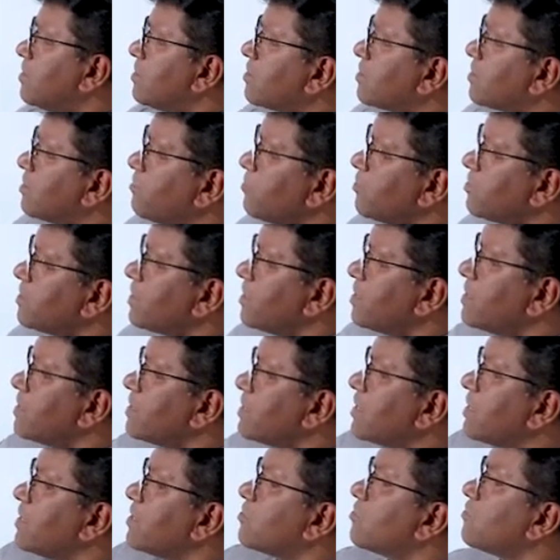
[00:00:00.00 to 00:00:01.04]
Suppose there is
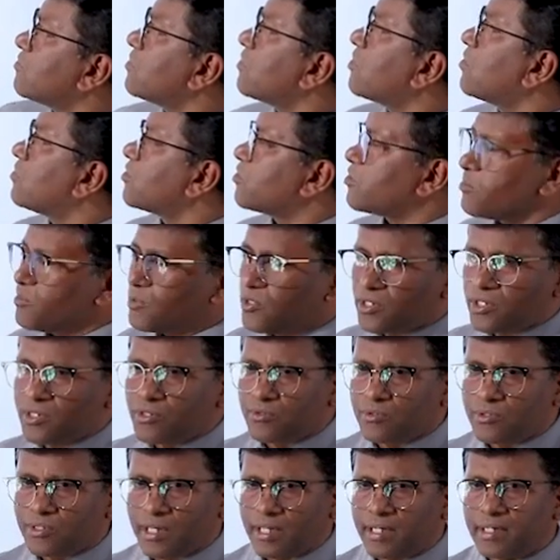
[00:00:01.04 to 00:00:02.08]
a case of the contribution
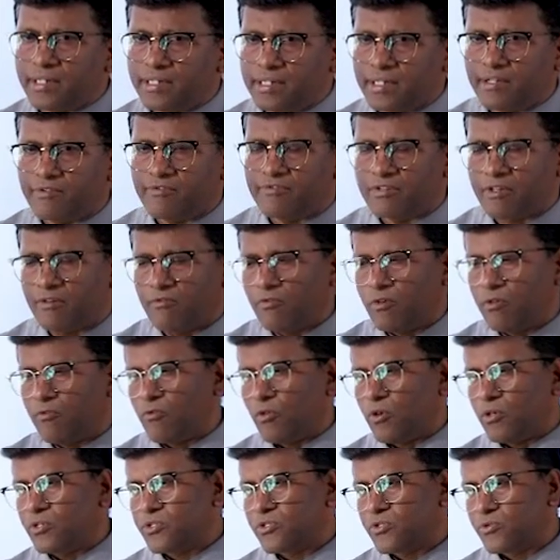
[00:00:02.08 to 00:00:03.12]
to charity. If someone
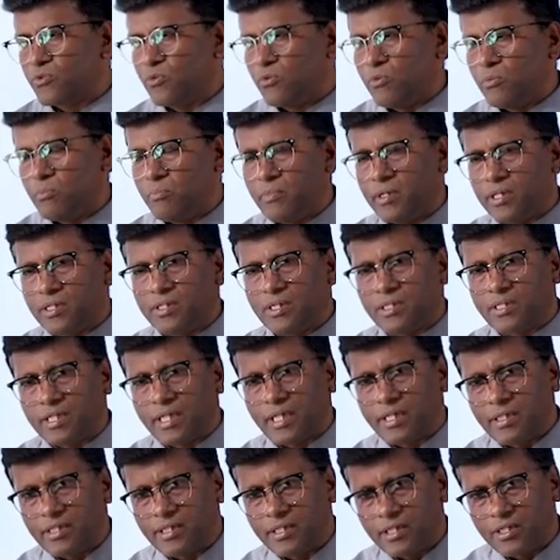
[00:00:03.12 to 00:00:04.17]
wants to make the
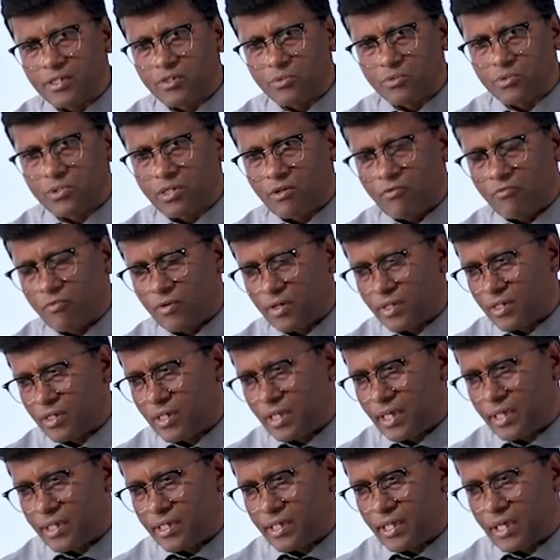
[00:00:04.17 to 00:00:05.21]
charity to someone
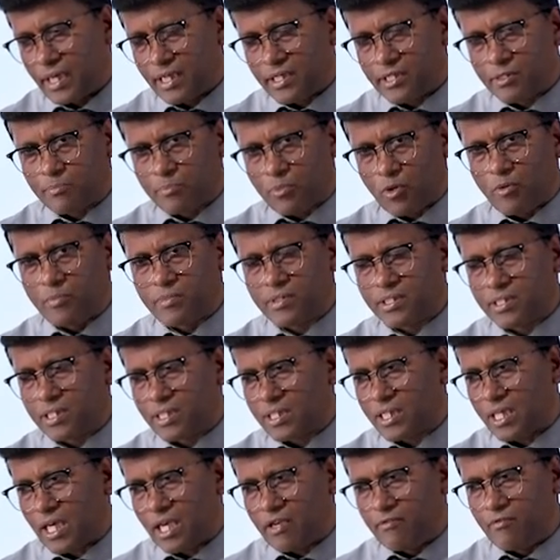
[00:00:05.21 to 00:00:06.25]
and has promised
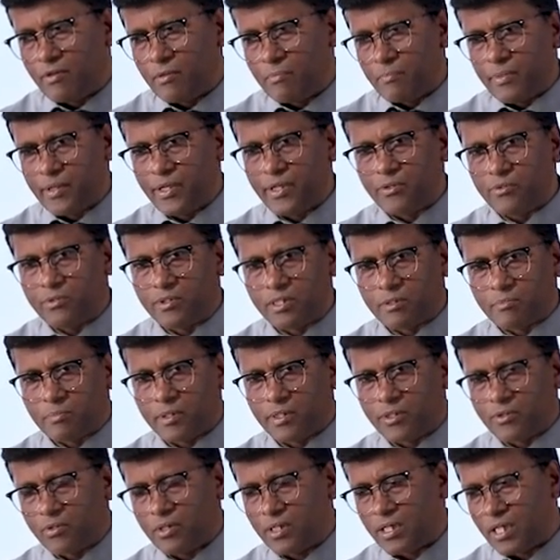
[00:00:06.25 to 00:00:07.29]
that I will pay you this
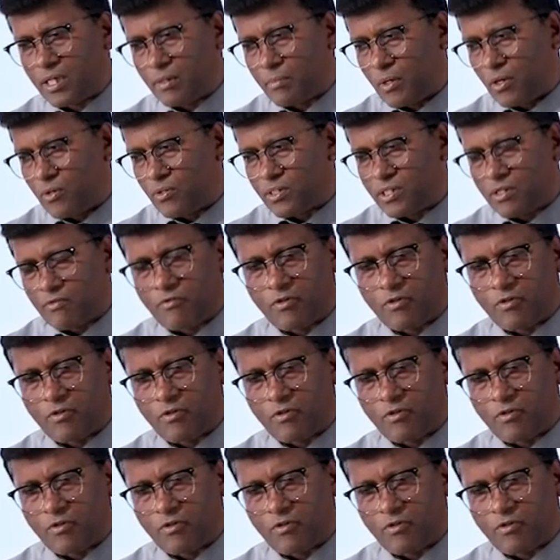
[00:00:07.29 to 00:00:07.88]
particular amount in the